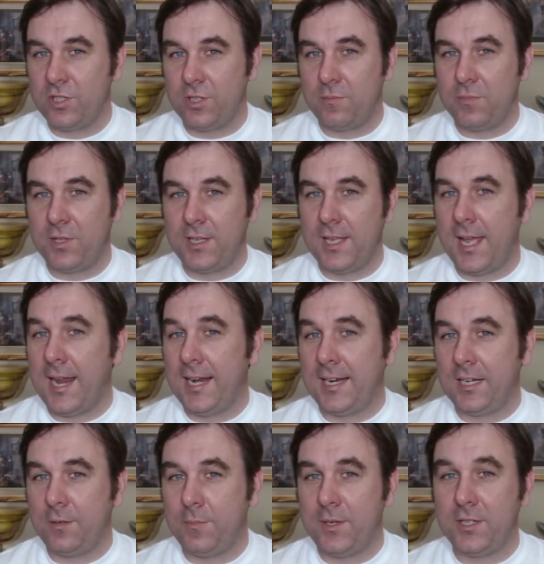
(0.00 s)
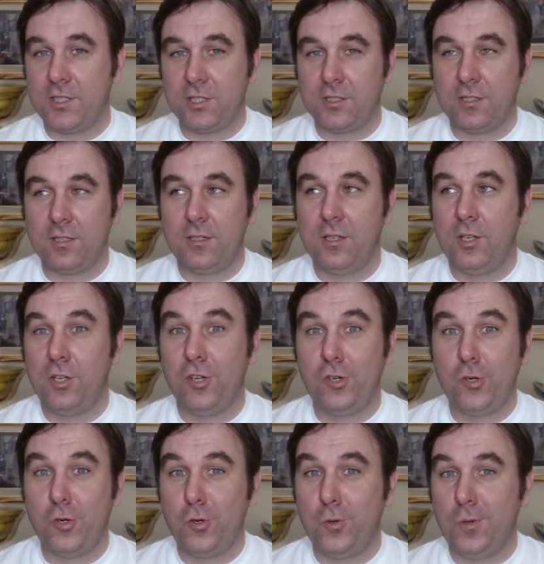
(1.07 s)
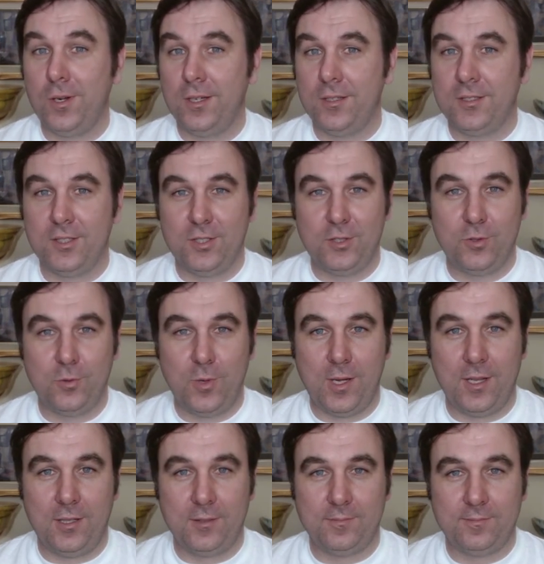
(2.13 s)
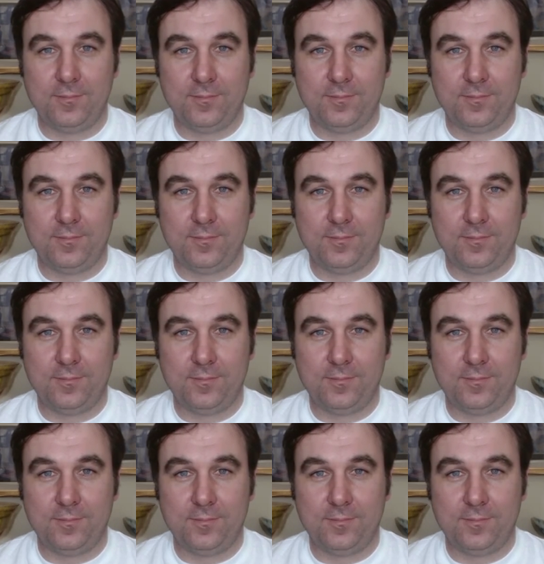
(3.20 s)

something a little bit cooler as well.